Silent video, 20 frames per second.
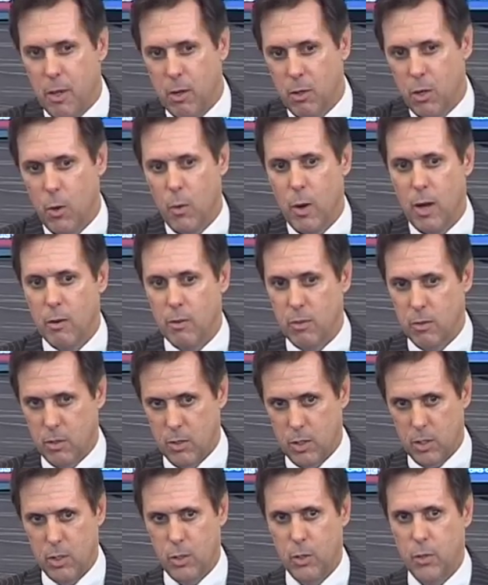they'll go out
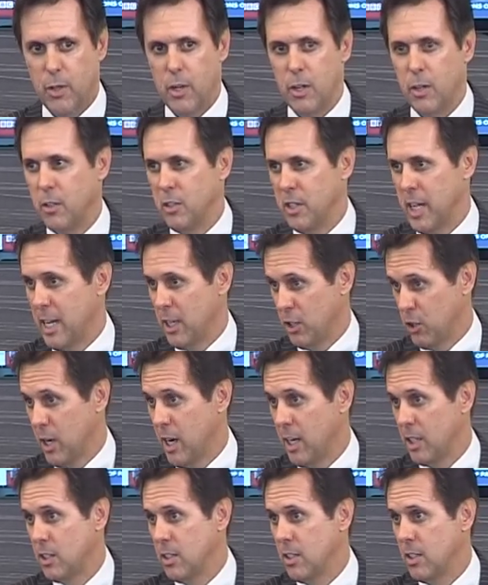to their day
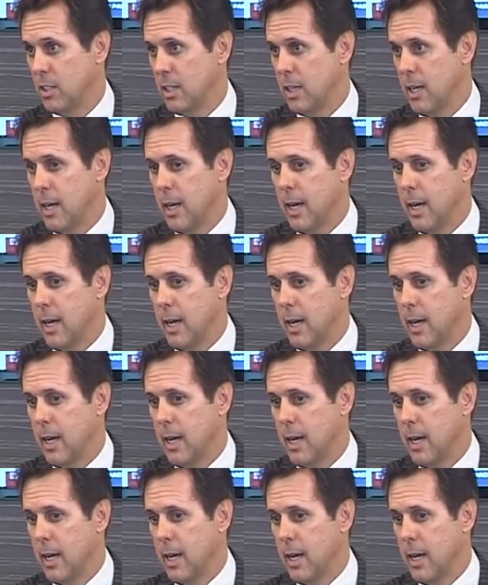attractions.